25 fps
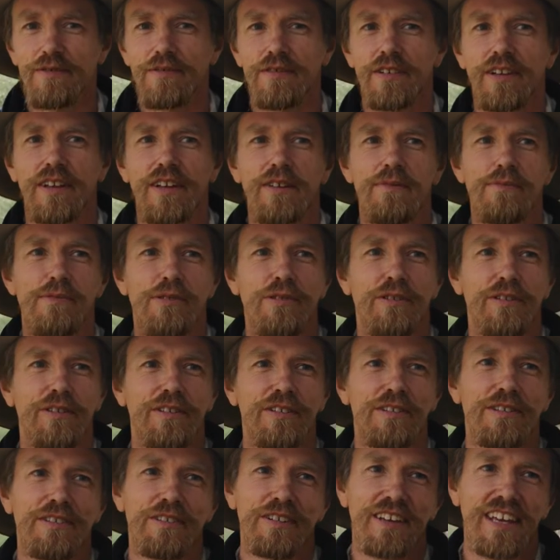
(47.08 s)
Really
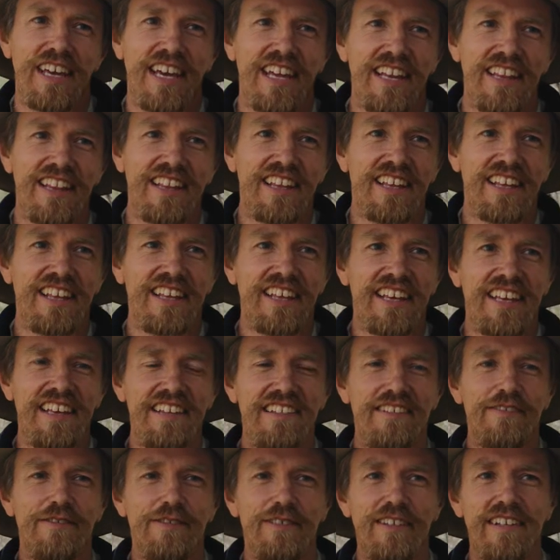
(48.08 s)
important to get
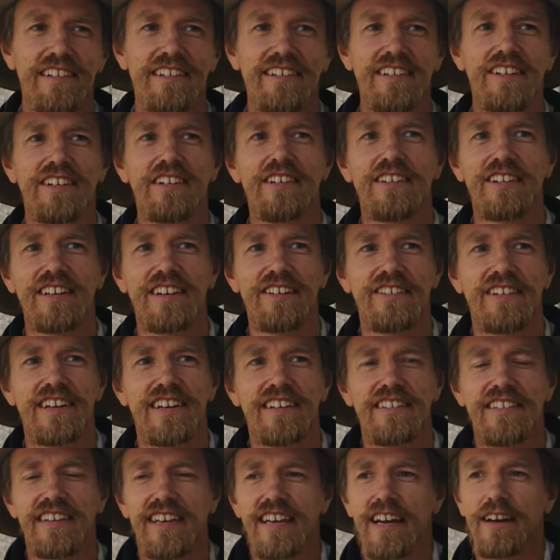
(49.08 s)
kids from this local
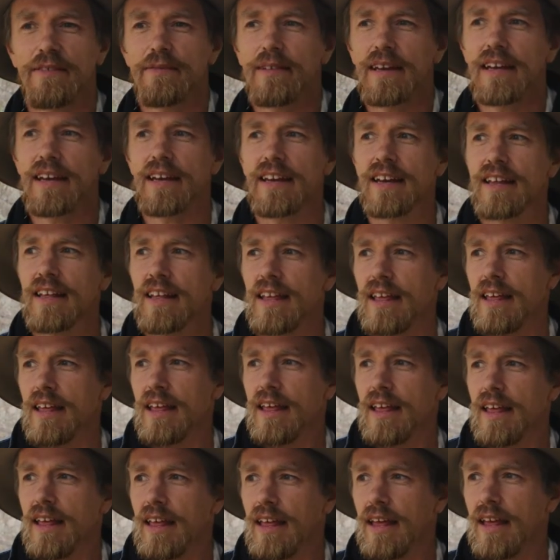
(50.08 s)
area to come out
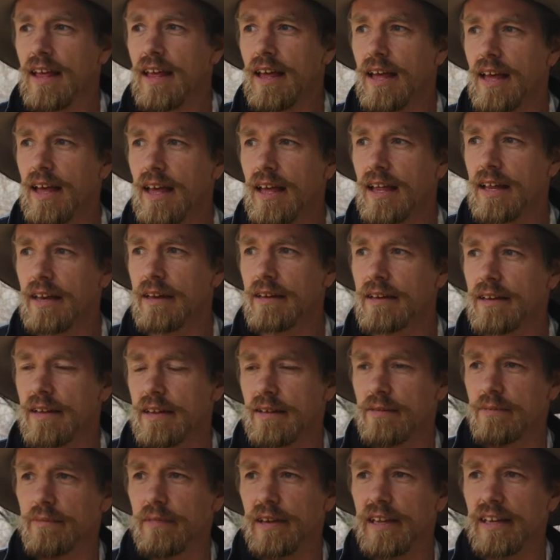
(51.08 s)
and
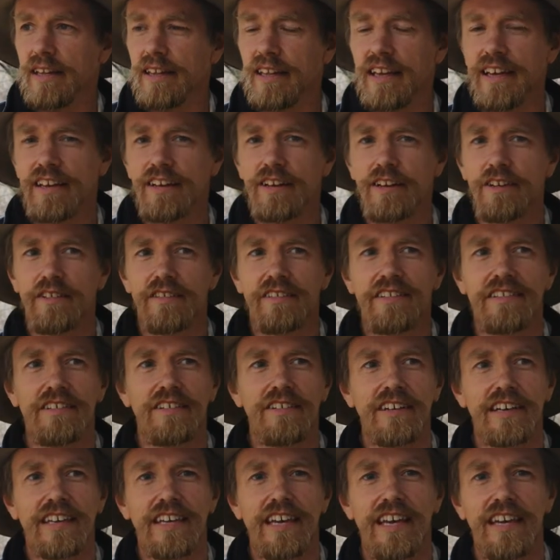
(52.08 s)
meet landholders
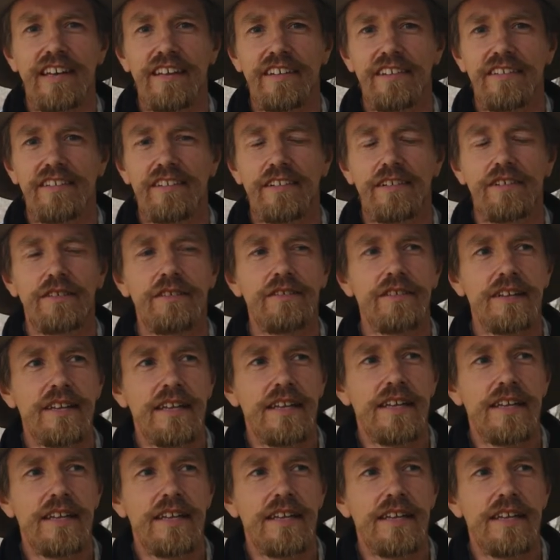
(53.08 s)
like Ken and Jill.